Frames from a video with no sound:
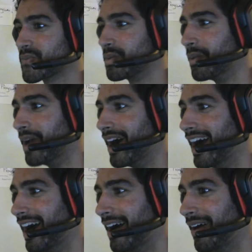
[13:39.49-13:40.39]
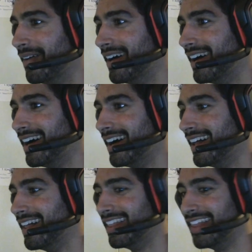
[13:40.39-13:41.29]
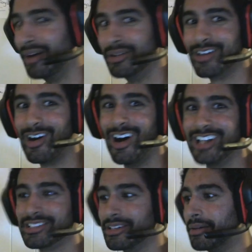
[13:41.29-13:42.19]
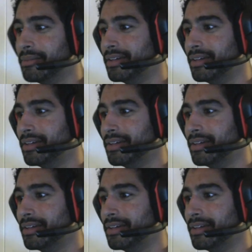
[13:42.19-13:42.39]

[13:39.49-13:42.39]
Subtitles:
Wow, that was awesome.